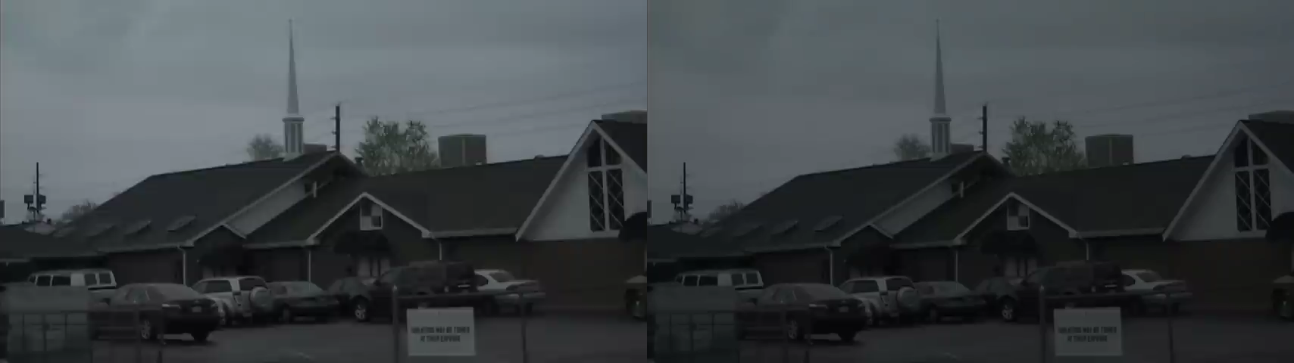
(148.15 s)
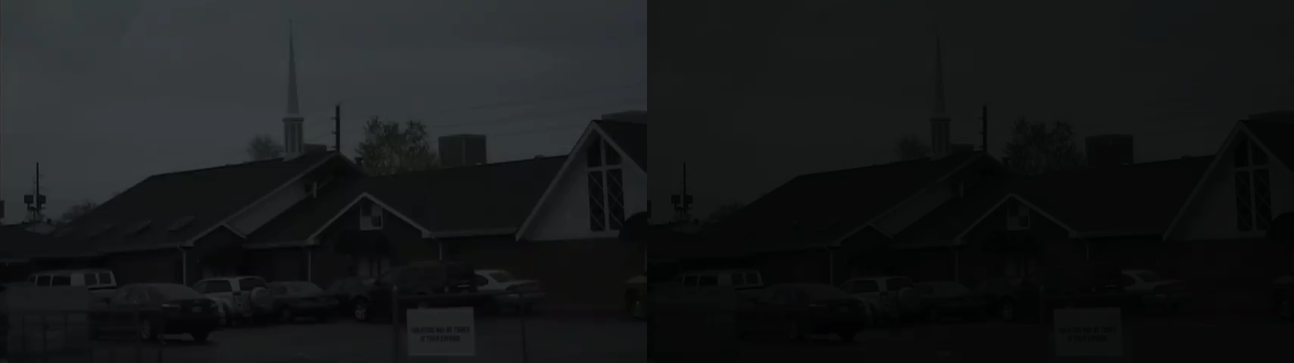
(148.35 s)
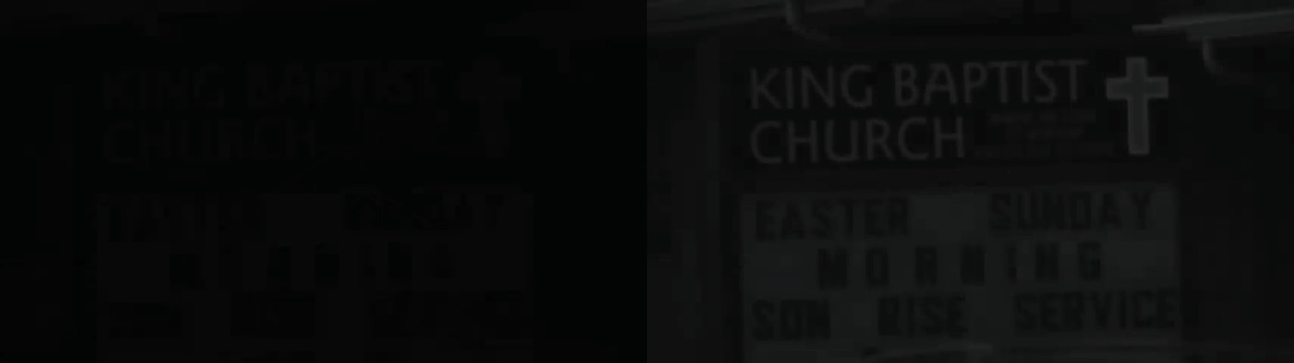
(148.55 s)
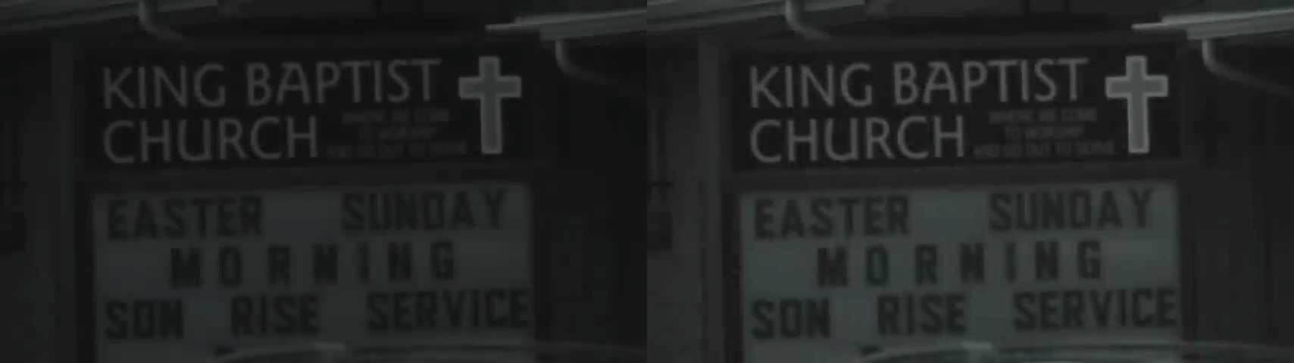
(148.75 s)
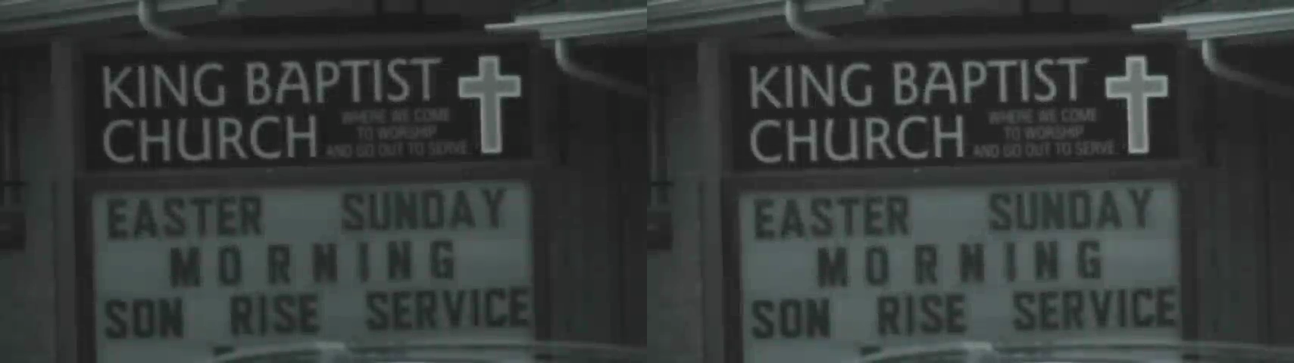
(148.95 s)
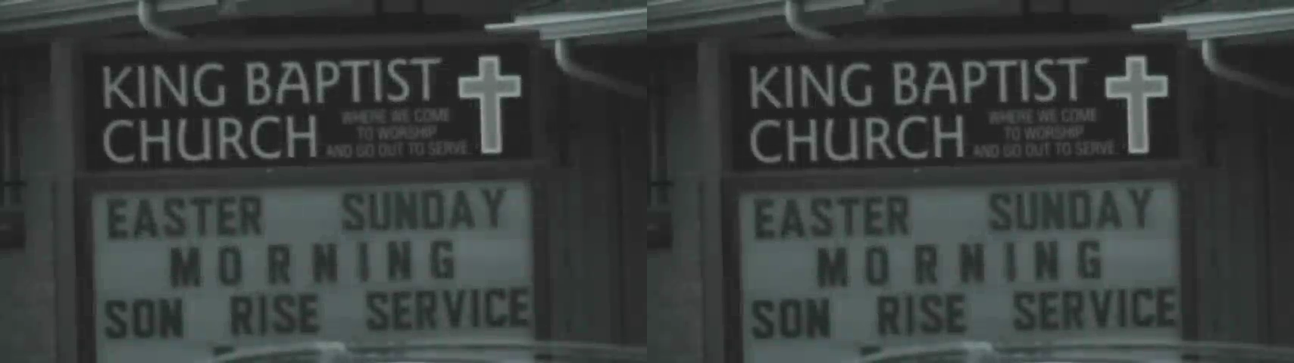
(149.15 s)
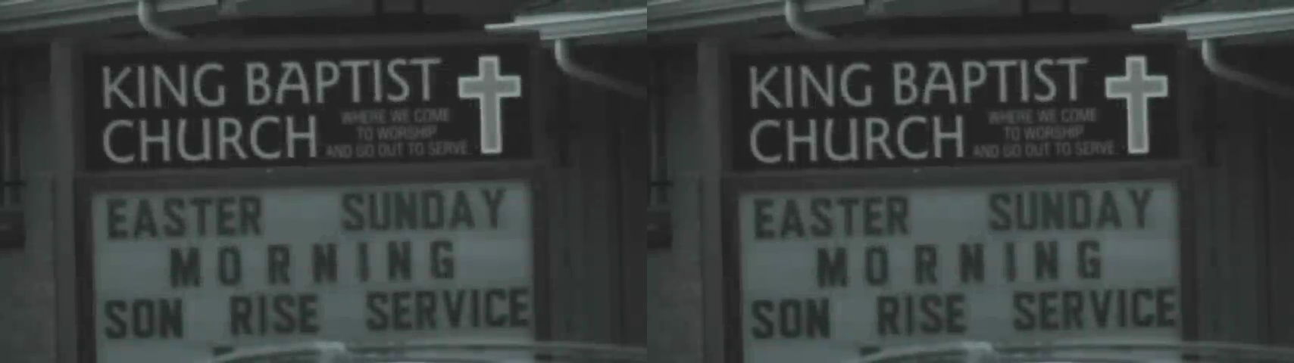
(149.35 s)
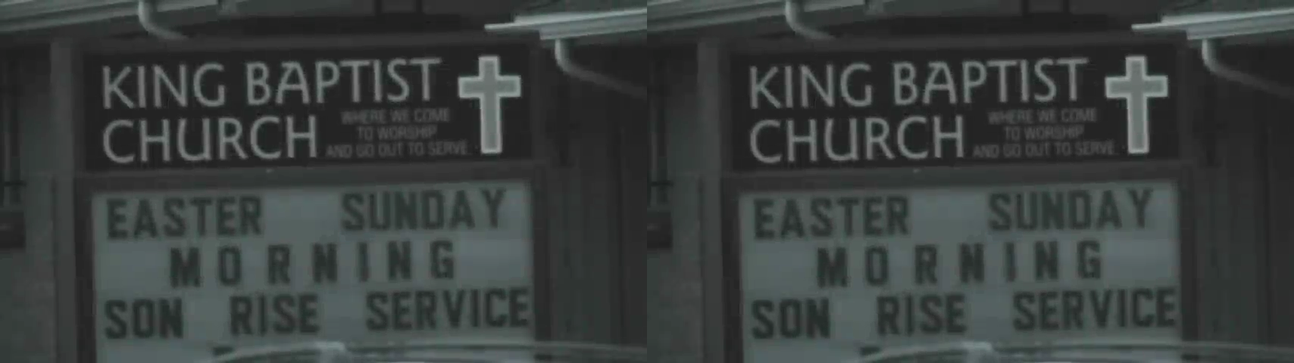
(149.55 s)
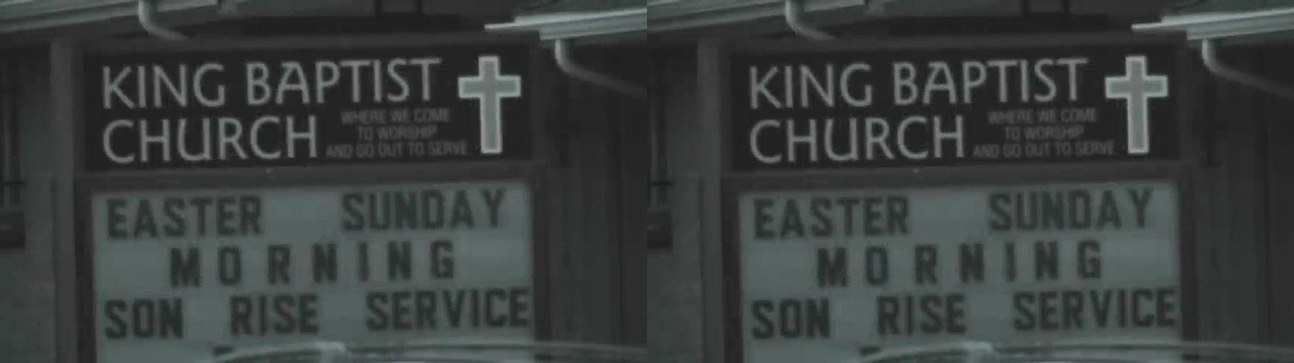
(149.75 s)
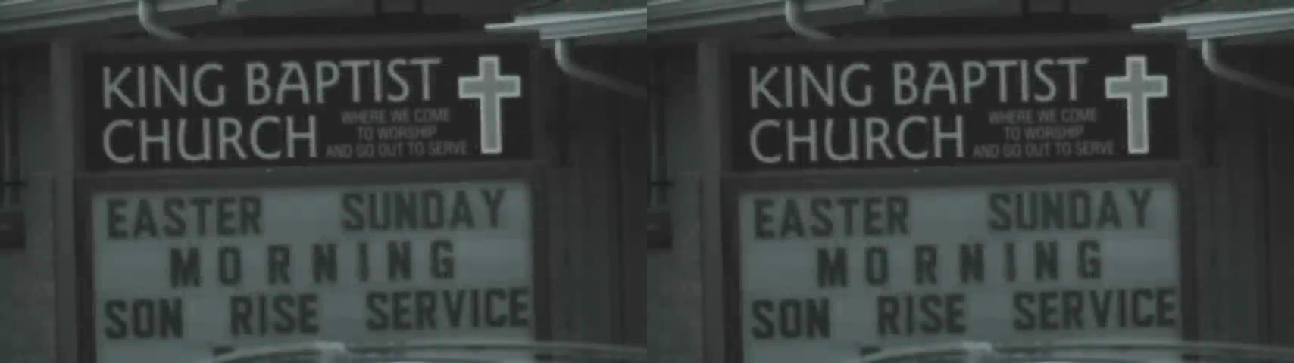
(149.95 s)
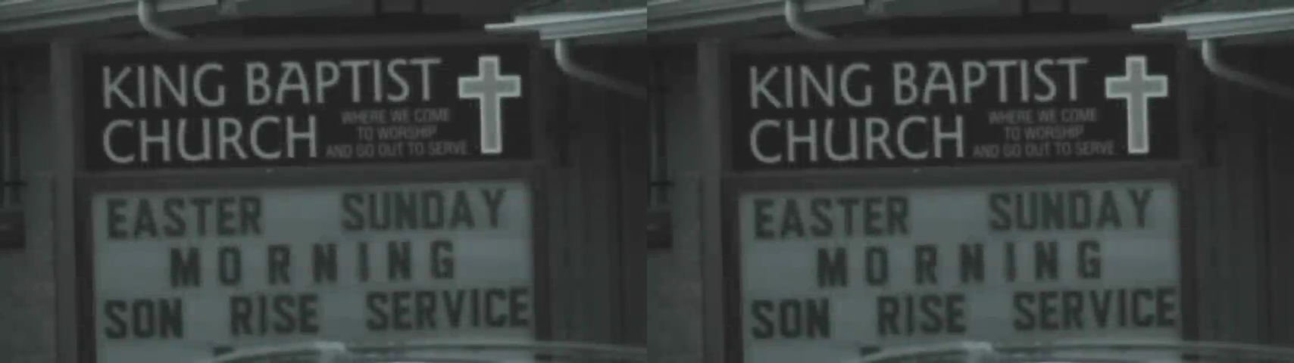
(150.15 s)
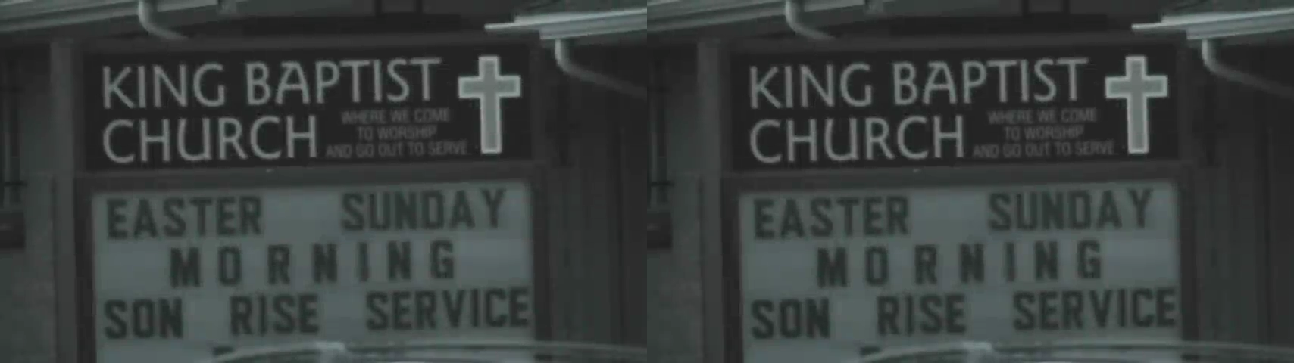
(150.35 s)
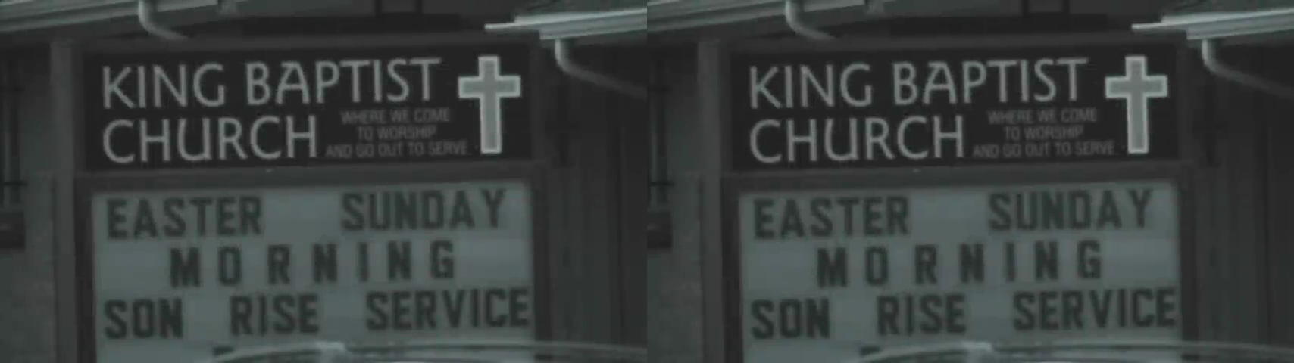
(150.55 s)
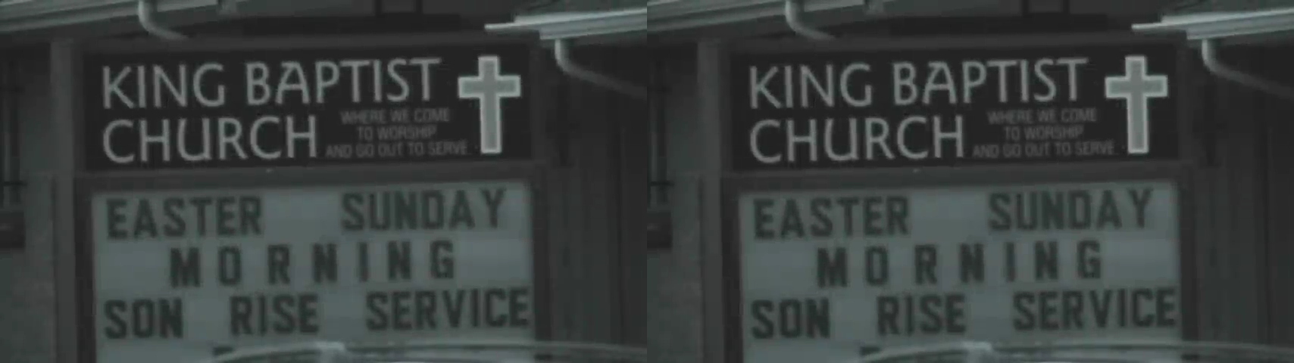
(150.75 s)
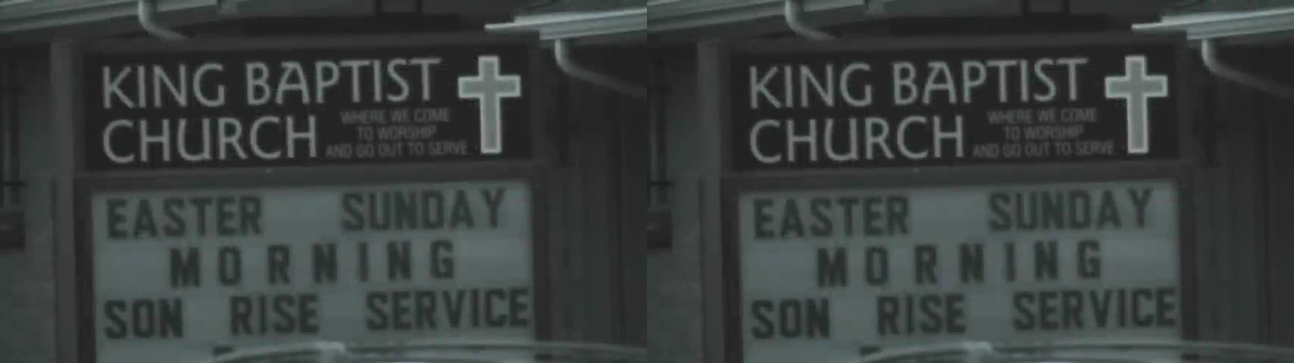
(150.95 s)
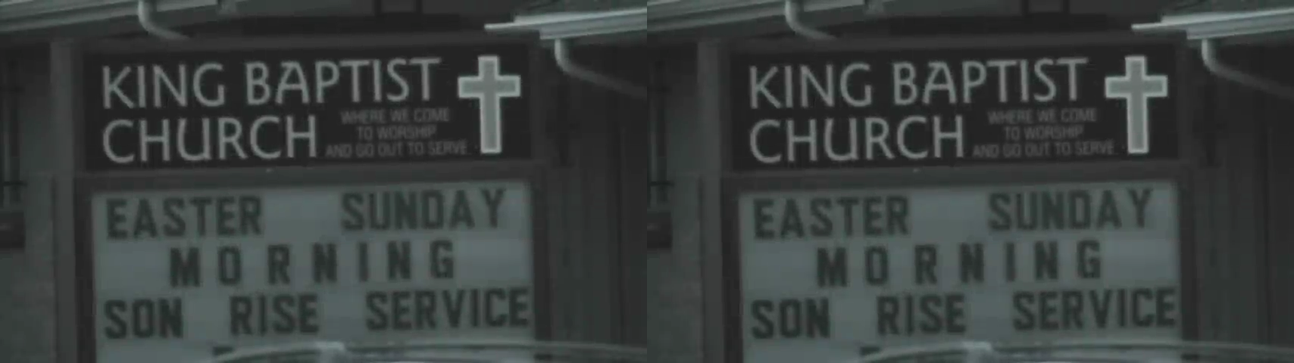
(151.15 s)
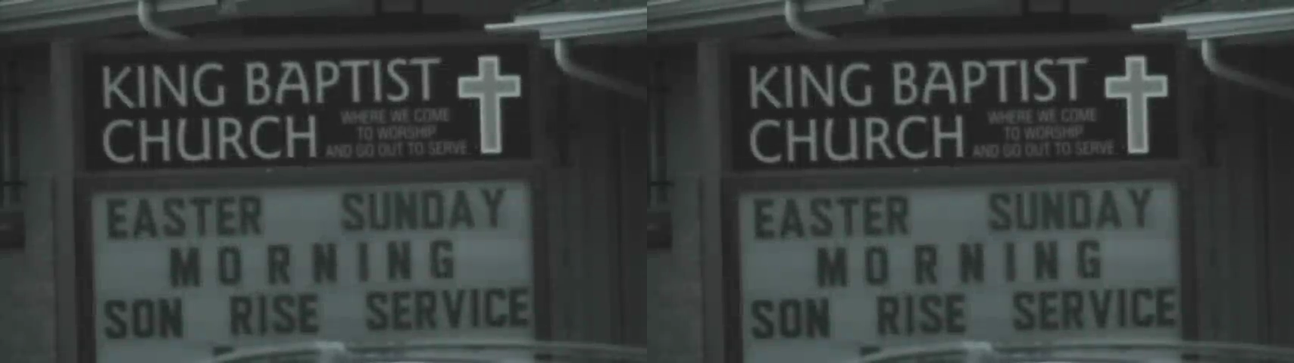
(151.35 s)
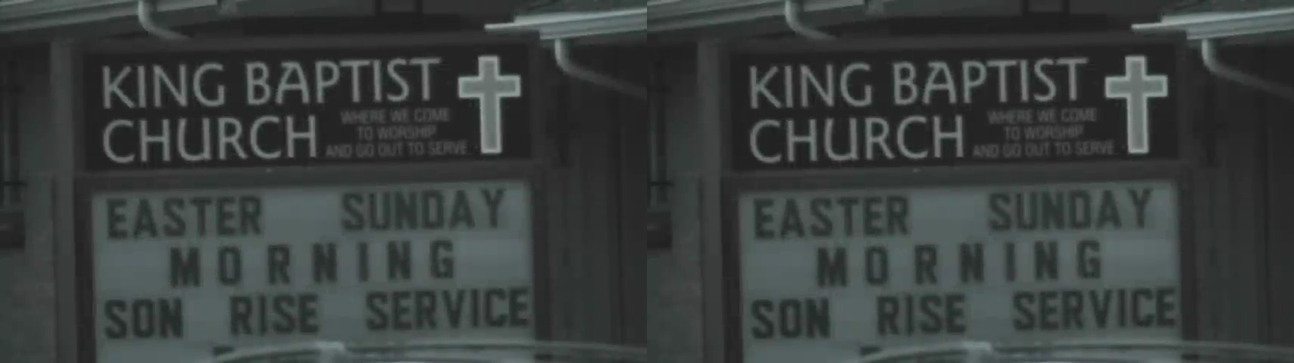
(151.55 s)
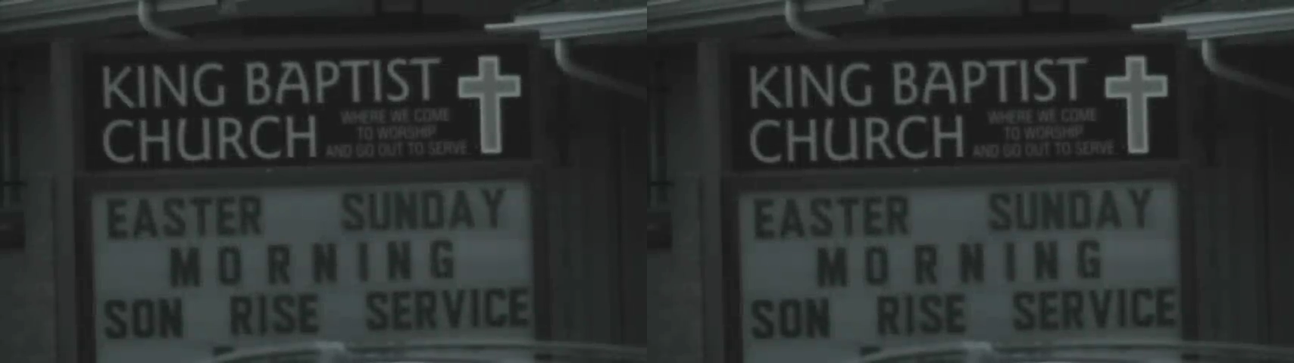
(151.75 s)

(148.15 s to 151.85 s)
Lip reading: Nobody's mouth can be seen.